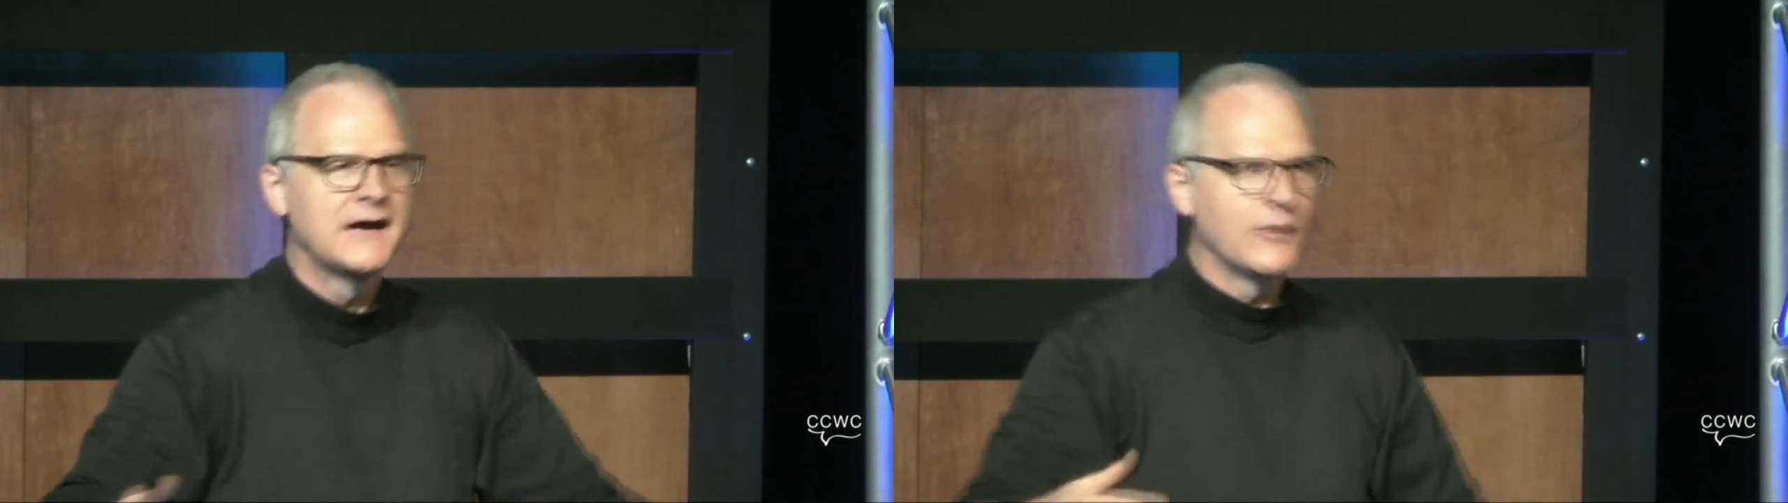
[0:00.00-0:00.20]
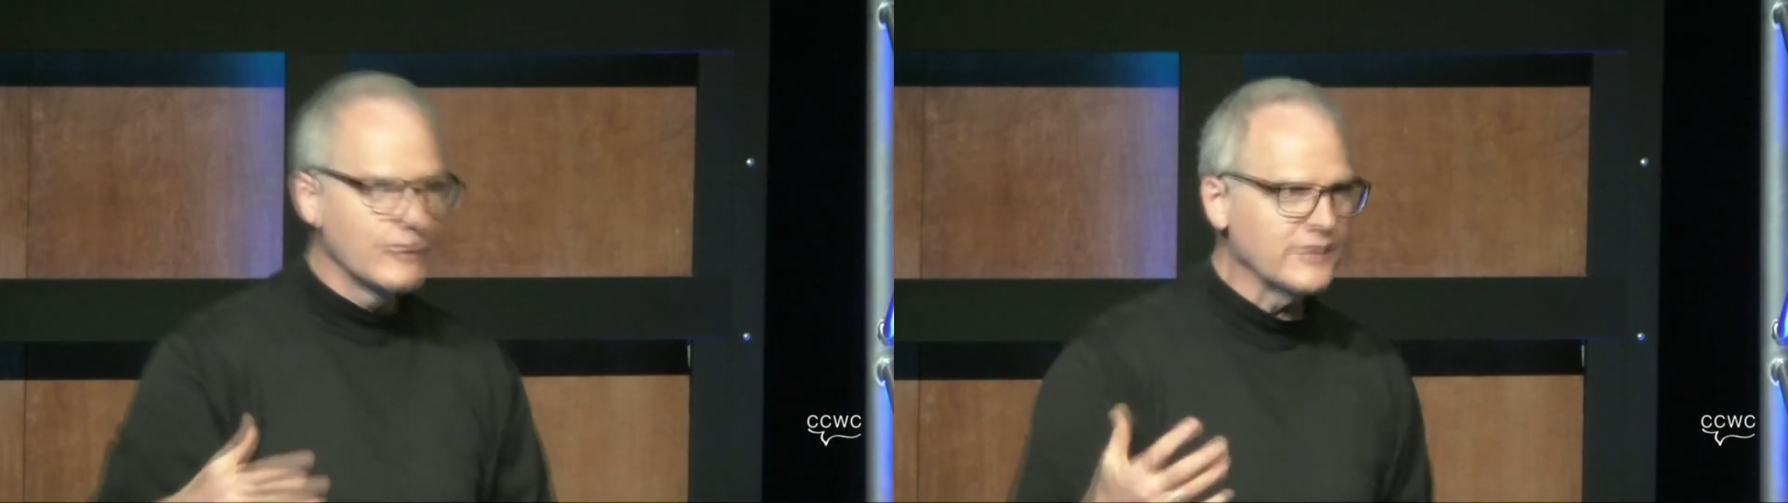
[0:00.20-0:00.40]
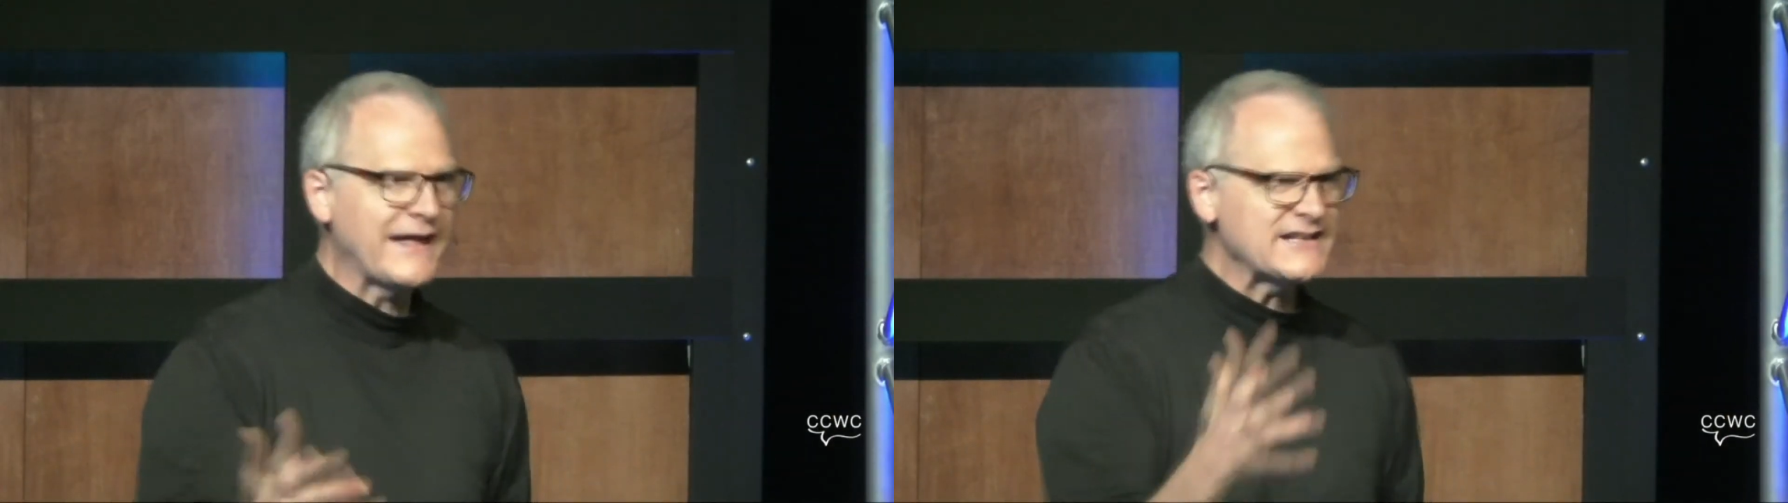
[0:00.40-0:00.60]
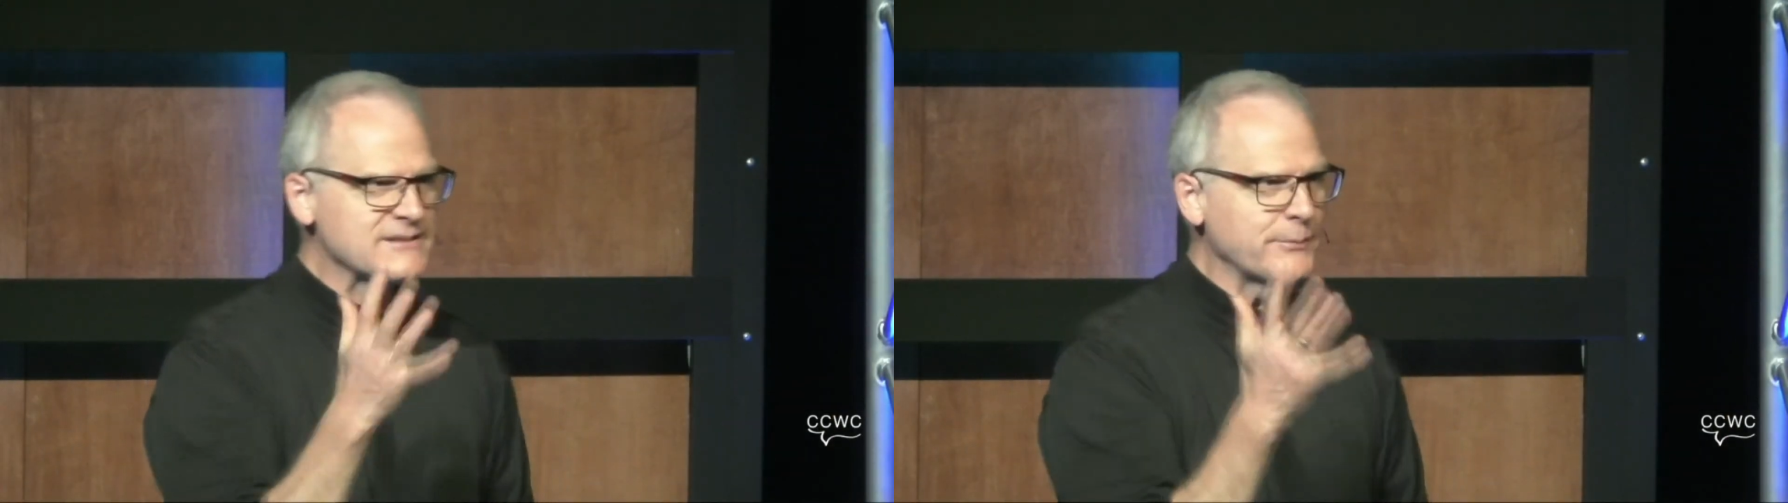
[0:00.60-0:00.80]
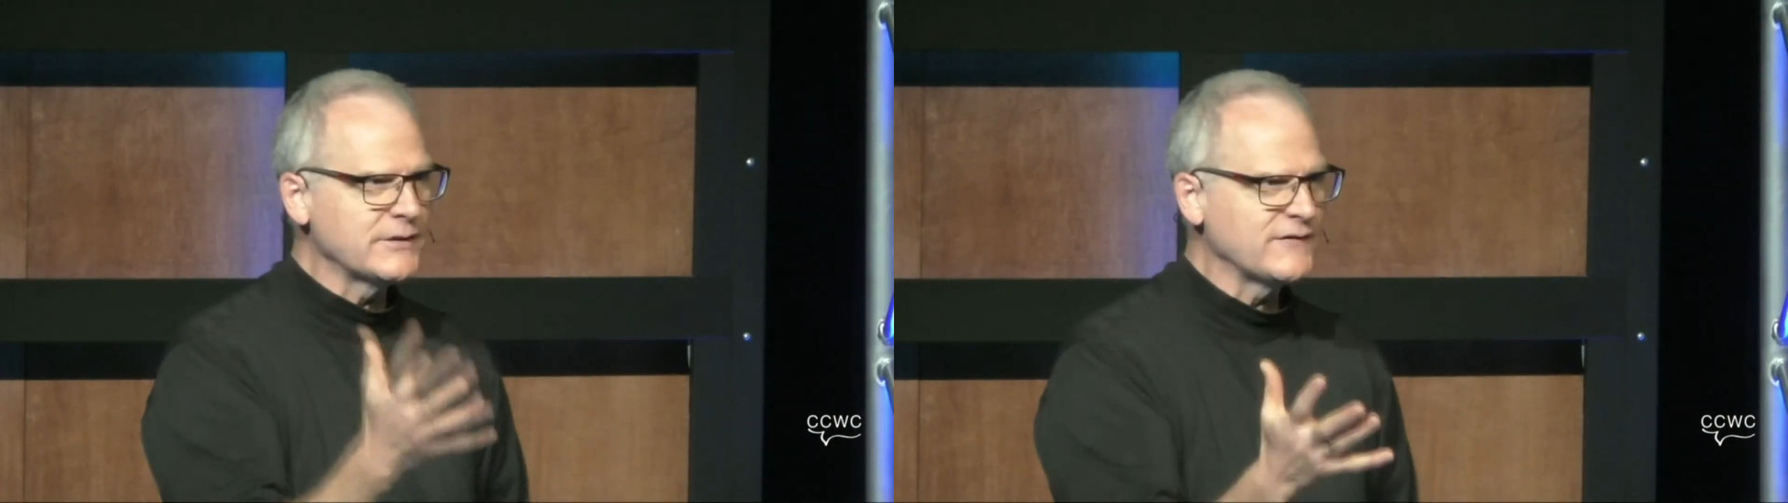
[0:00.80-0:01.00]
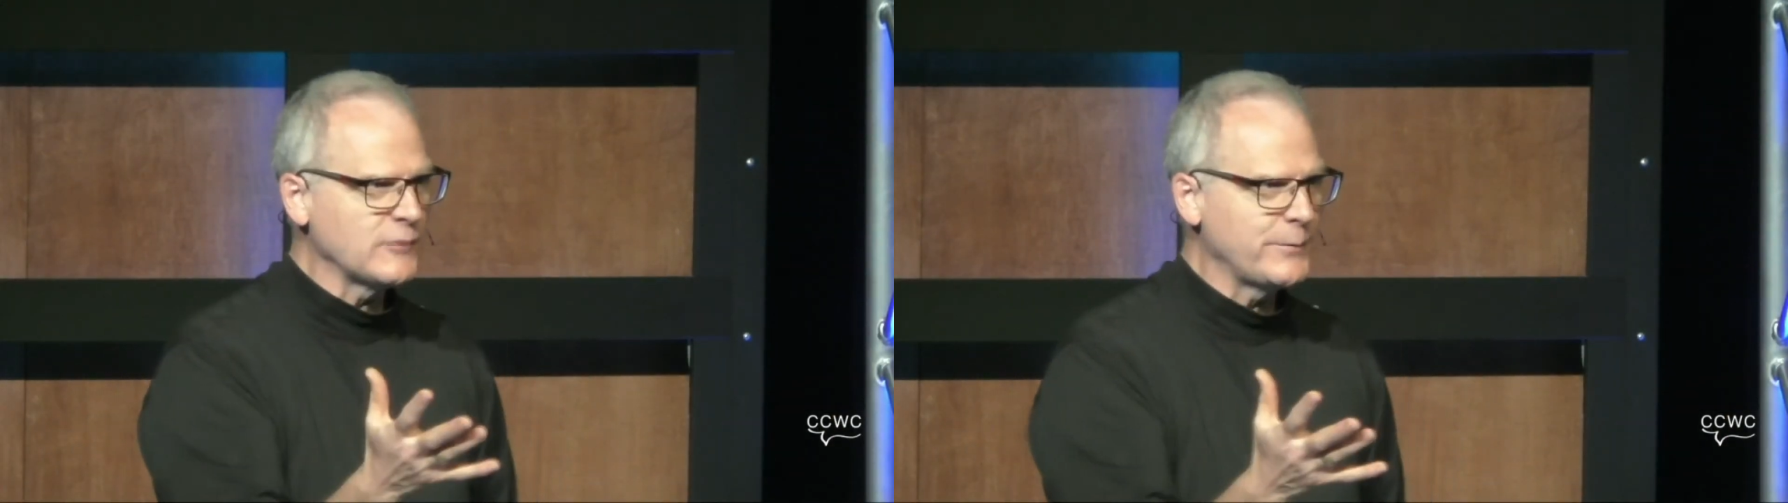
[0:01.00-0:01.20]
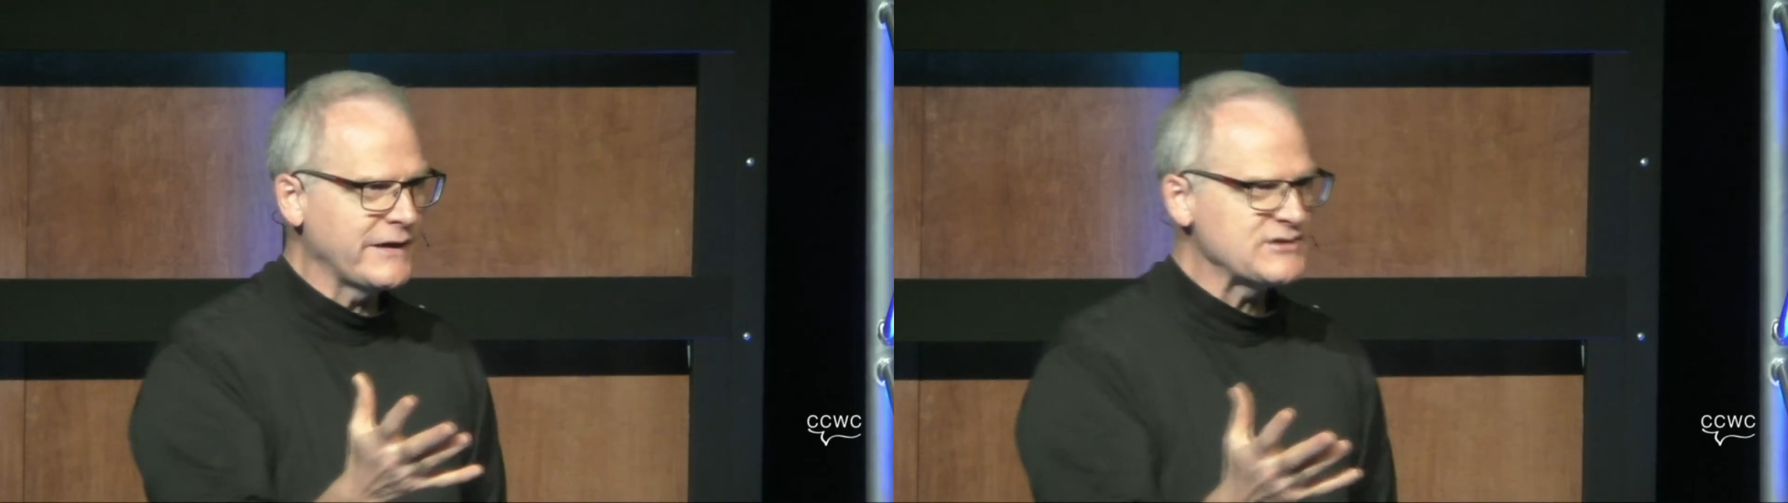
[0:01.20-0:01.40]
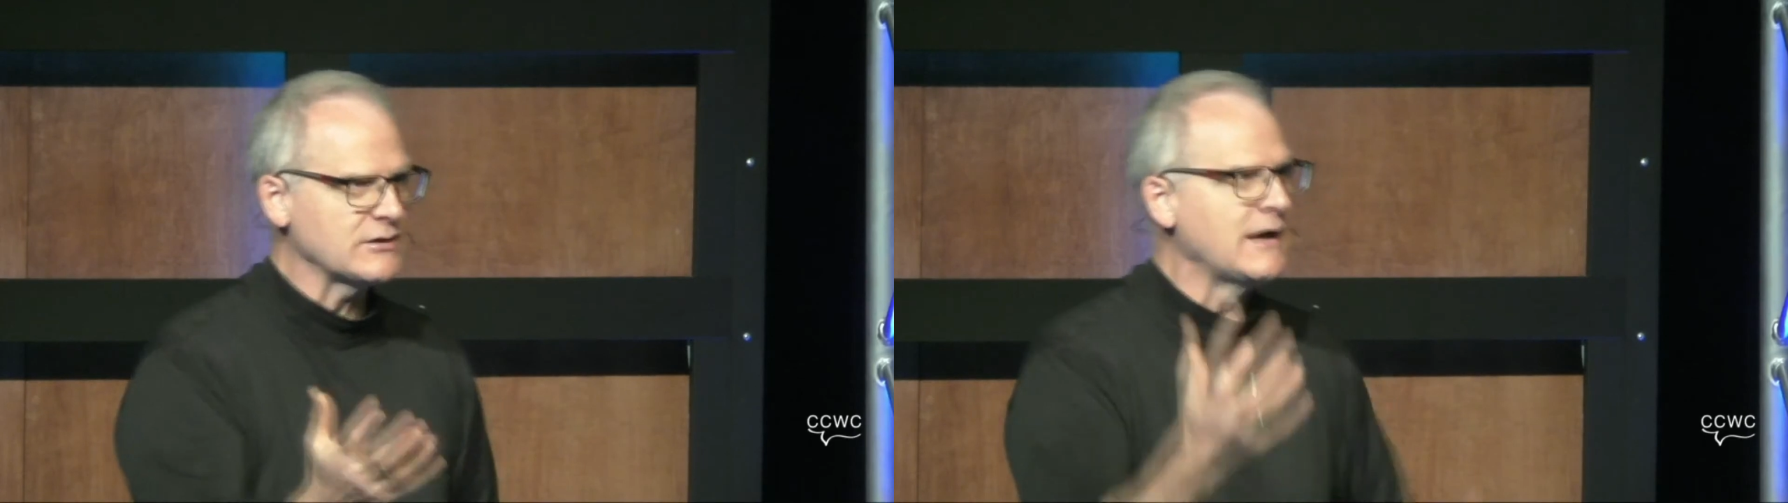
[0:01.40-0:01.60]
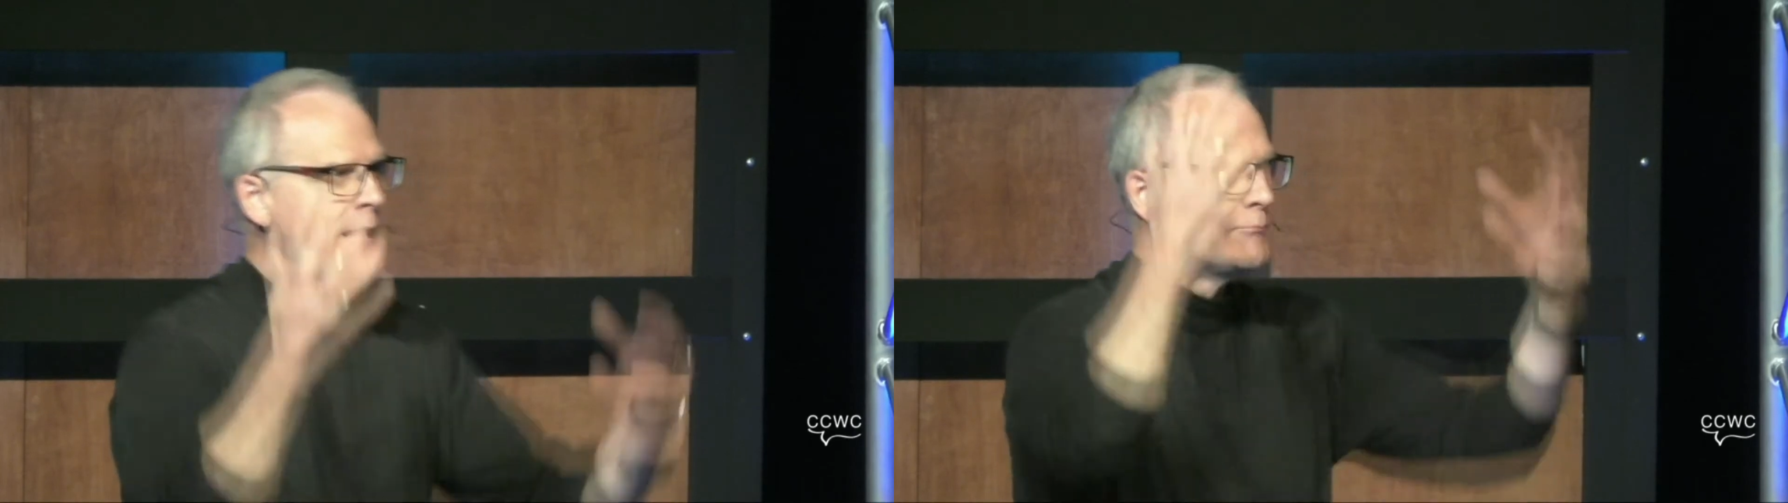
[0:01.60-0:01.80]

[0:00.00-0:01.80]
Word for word: Well, that's a beautiful picture.